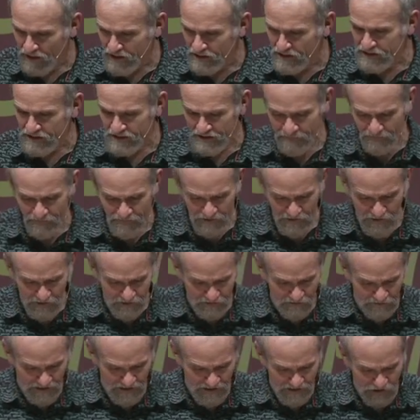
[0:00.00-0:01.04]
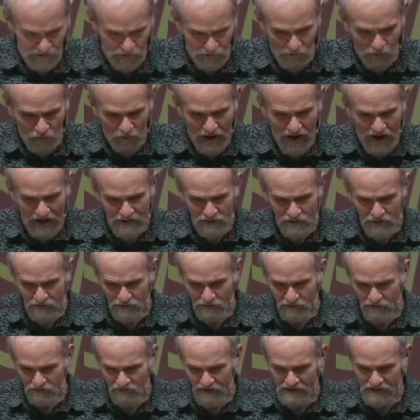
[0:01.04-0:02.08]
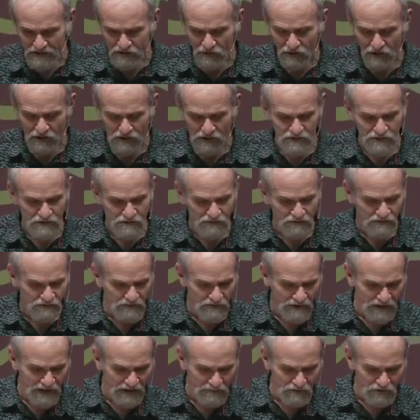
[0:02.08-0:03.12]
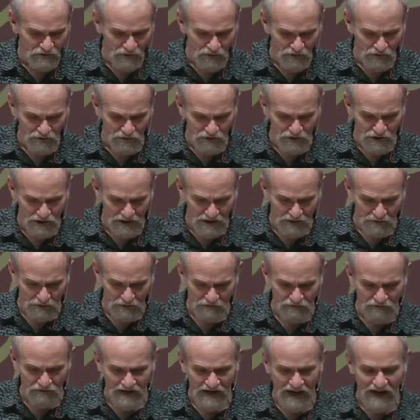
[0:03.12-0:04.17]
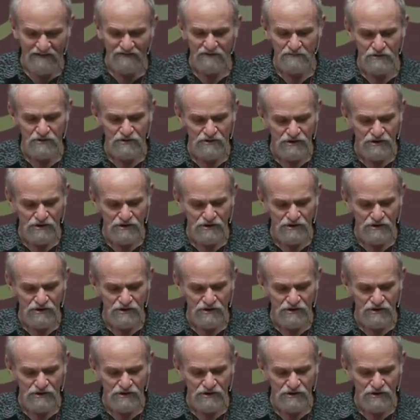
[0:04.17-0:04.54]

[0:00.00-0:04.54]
the book of Proverbs, chapter 13, verse 4,